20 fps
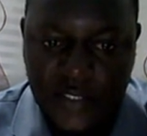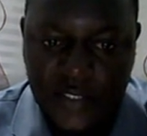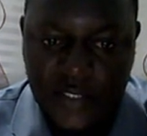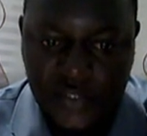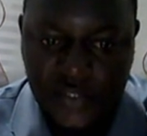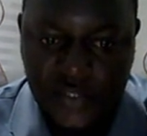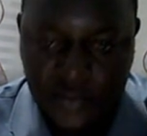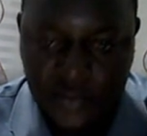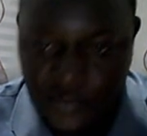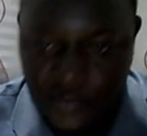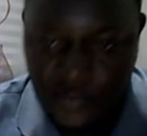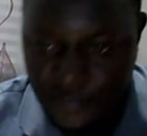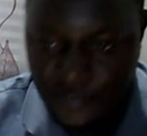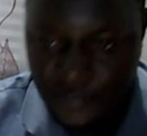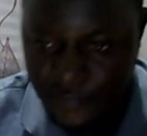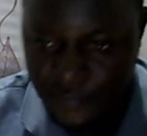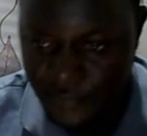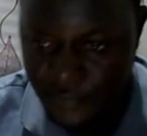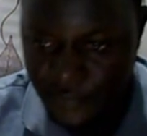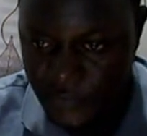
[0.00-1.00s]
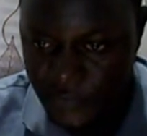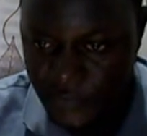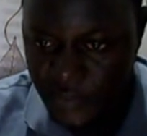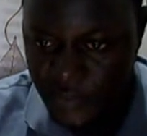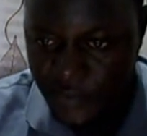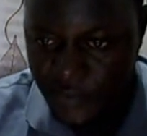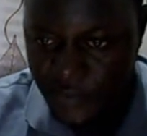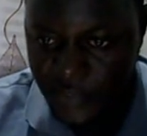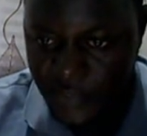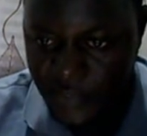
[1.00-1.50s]
So
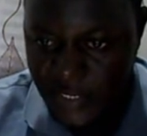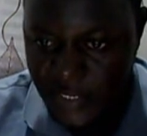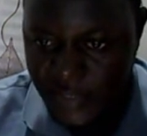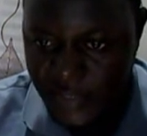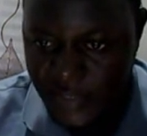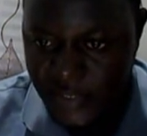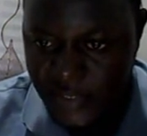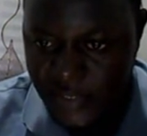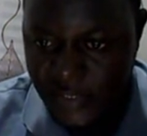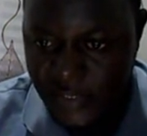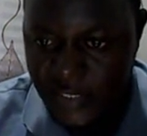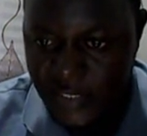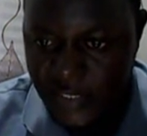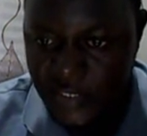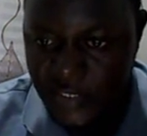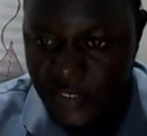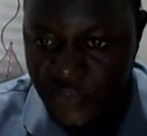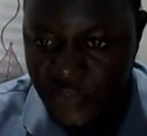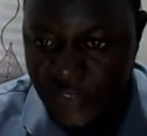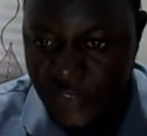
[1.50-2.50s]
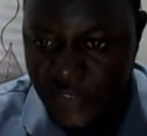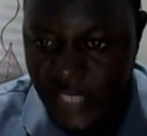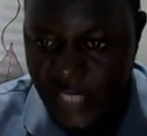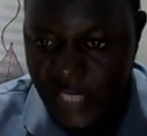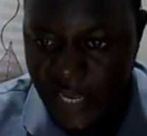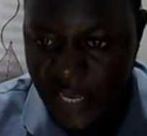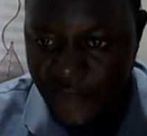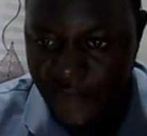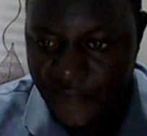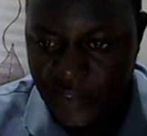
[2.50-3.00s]
you can see slide 2 is
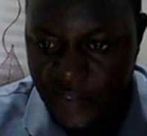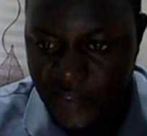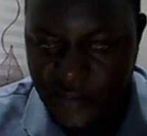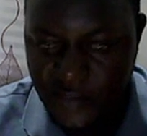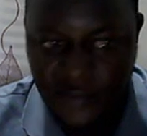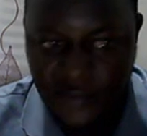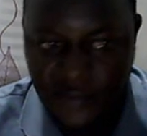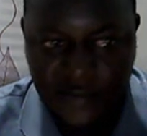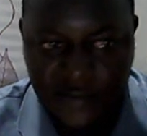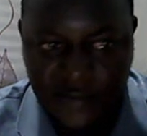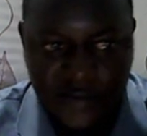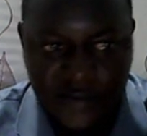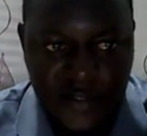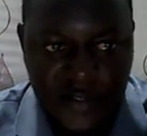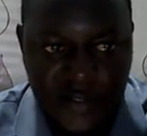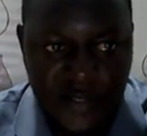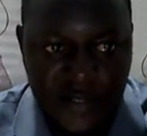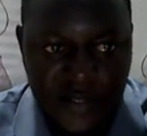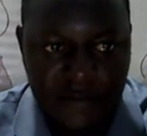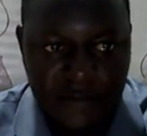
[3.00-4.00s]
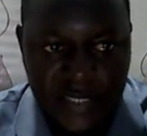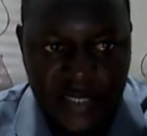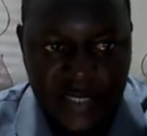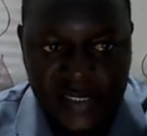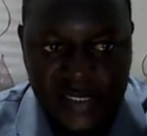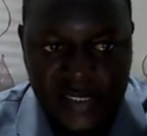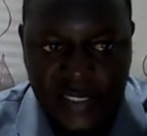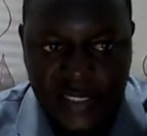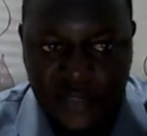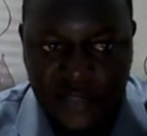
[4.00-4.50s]
having, but
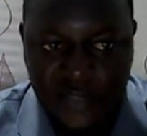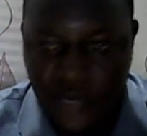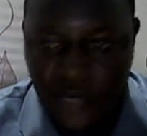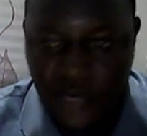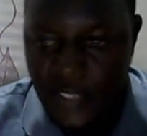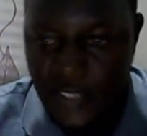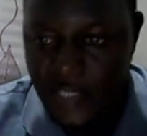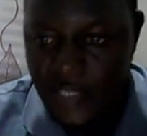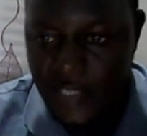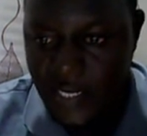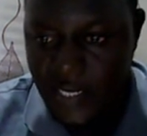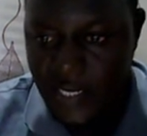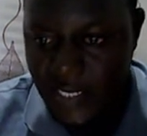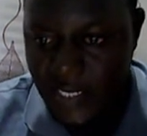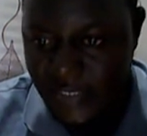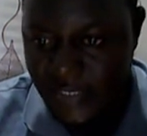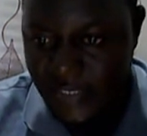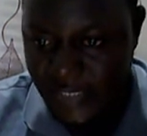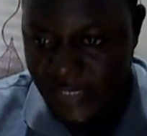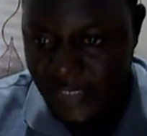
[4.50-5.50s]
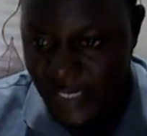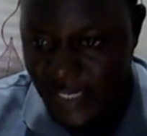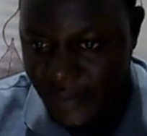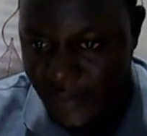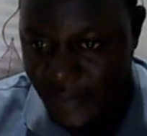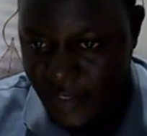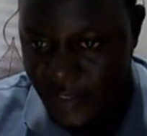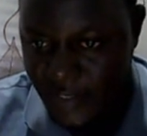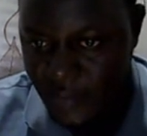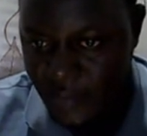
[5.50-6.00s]
slide 1 has
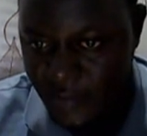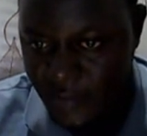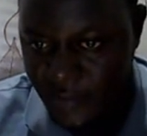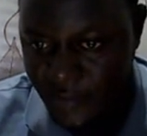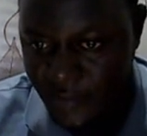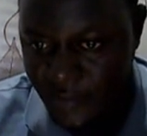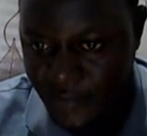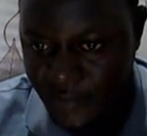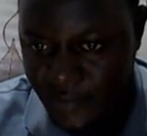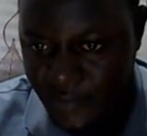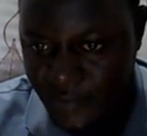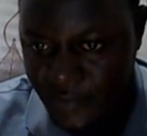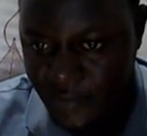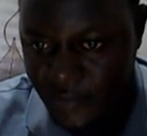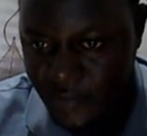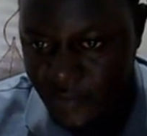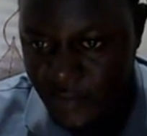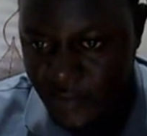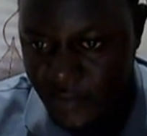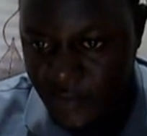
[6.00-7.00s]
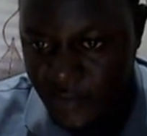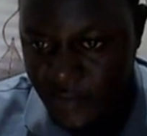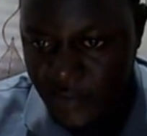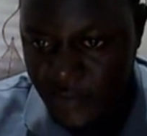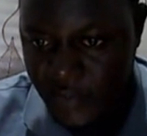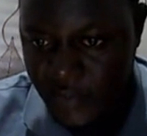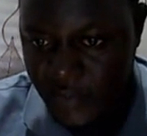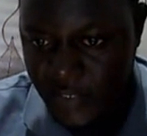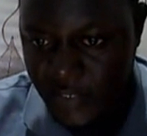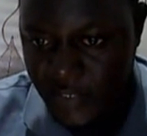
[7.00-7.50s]
nothing.
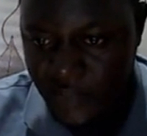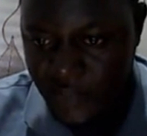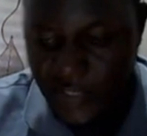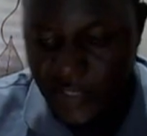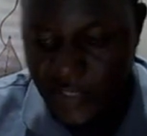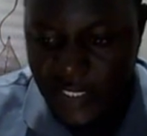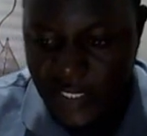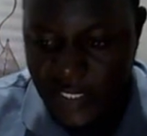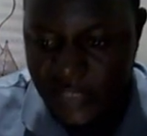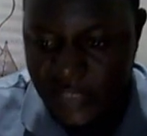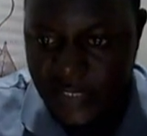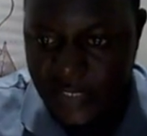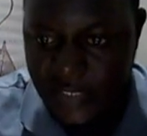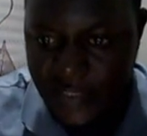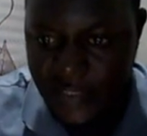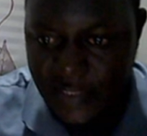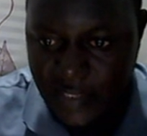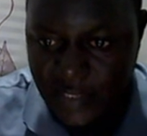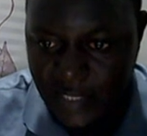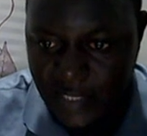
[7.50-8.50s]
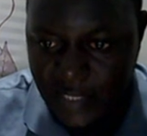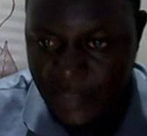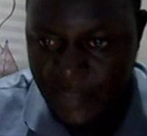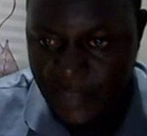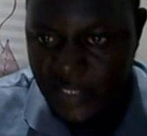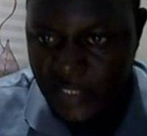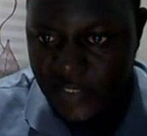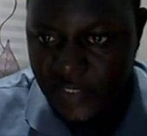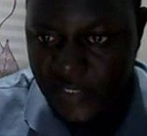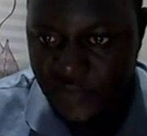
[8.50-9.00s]
Slide 1 has nothing, I
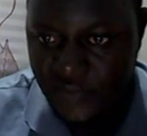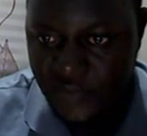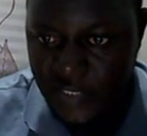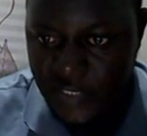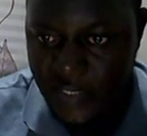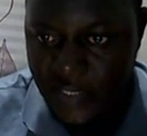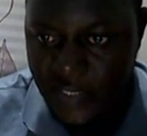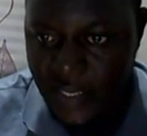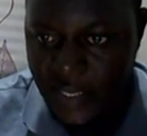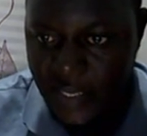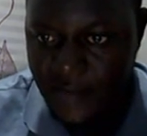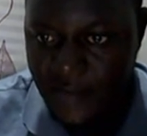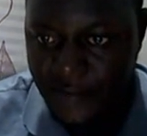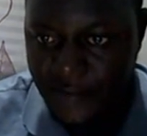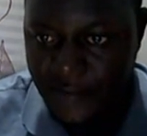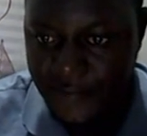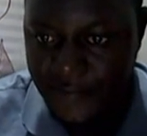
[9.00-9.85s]
mean it's not there.